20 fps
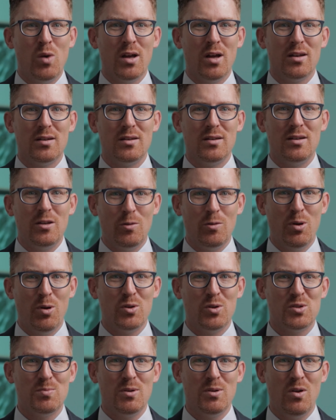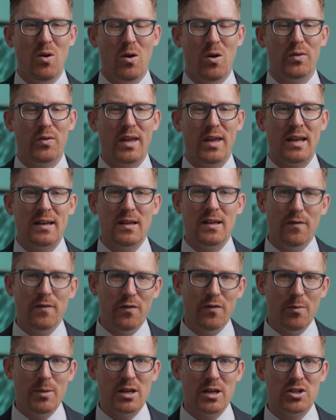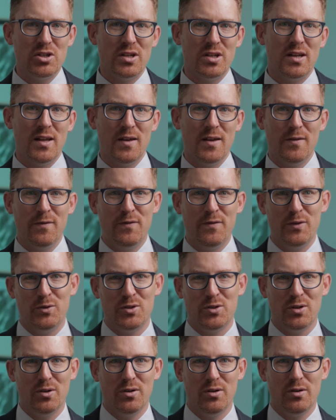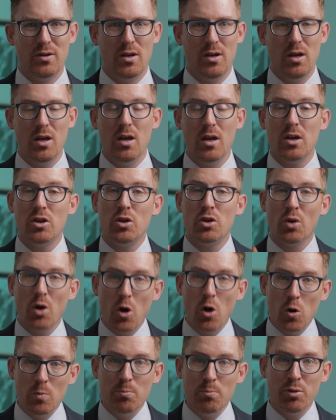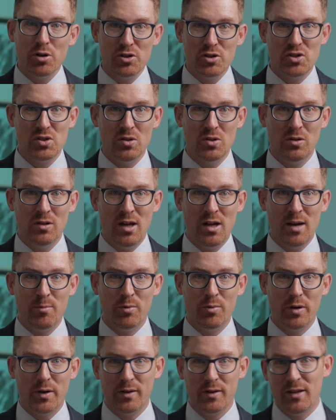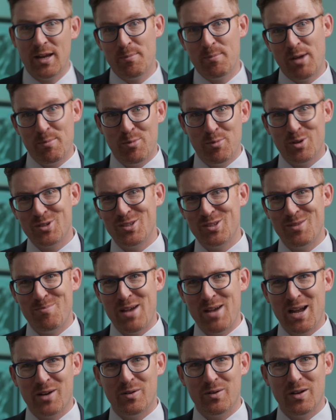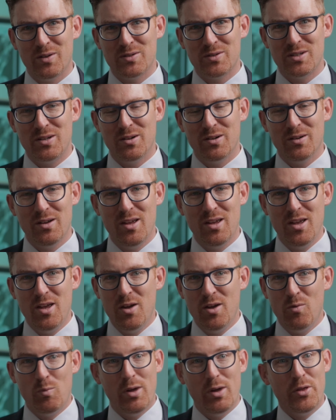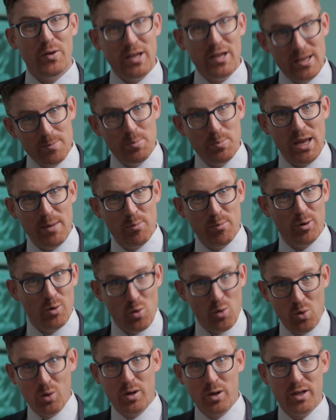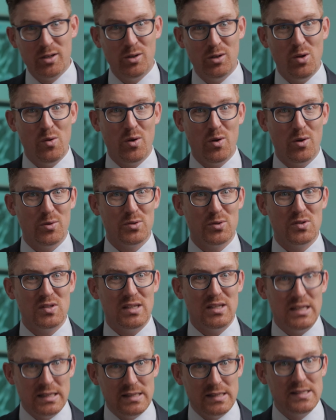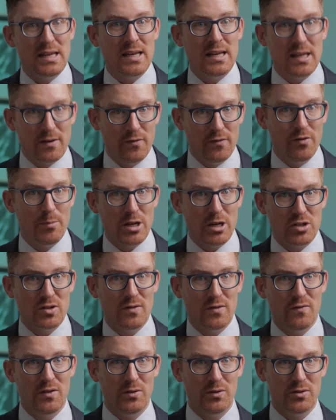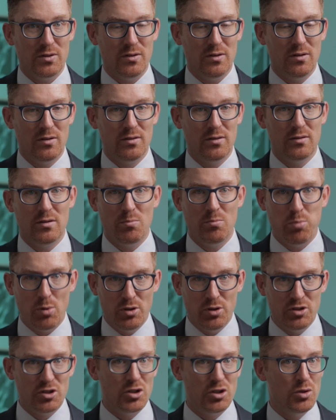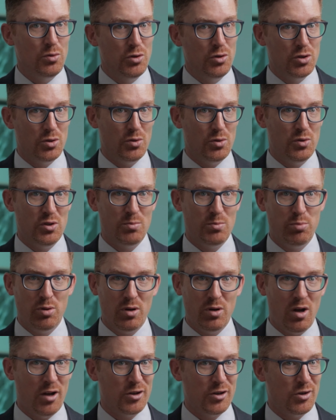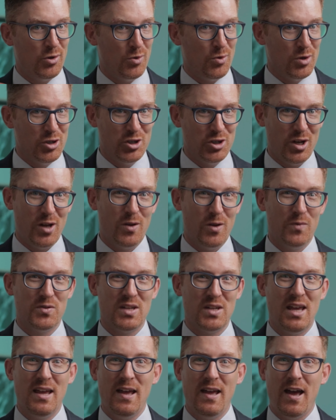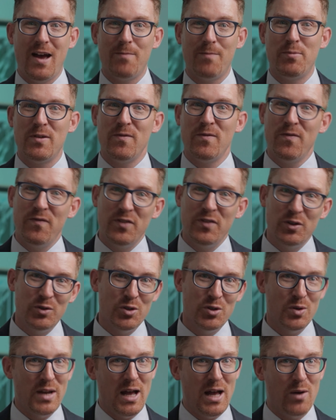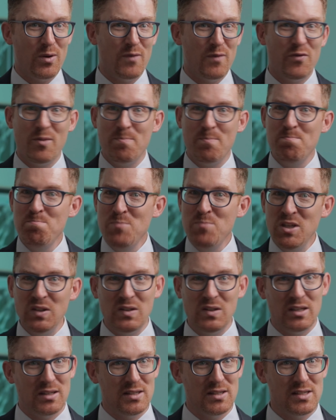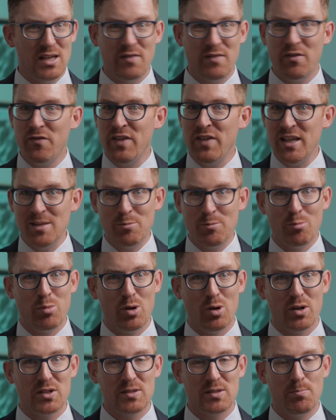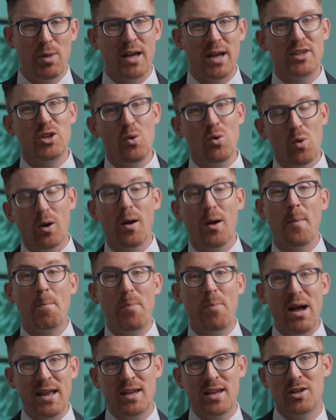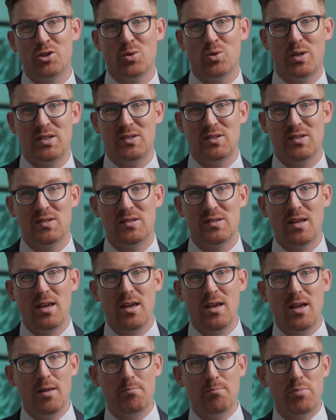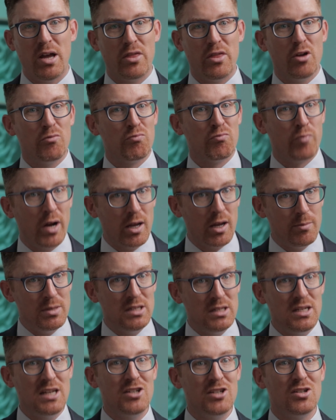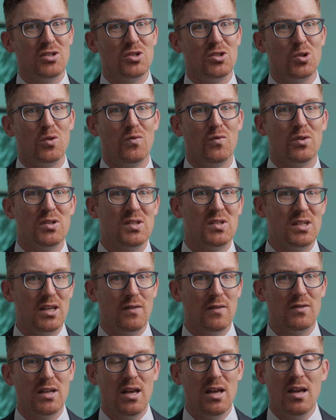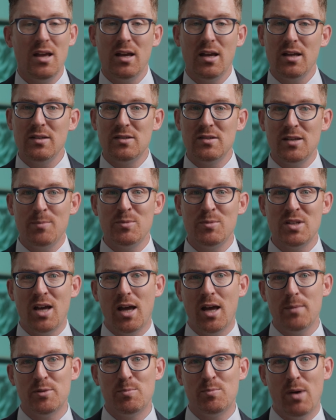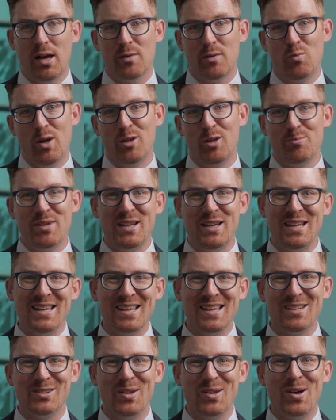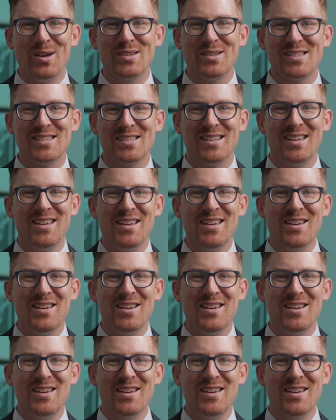what Neil Postman called an information filter. Your own personal library, like my books in the background here, whether in paper or in Logos, is an information filter. The books you choose to put on your shelves have been filtered out of the millions of available books by your buying choices, by the recommendations you've received, and sometimes by well-meaning in-laws.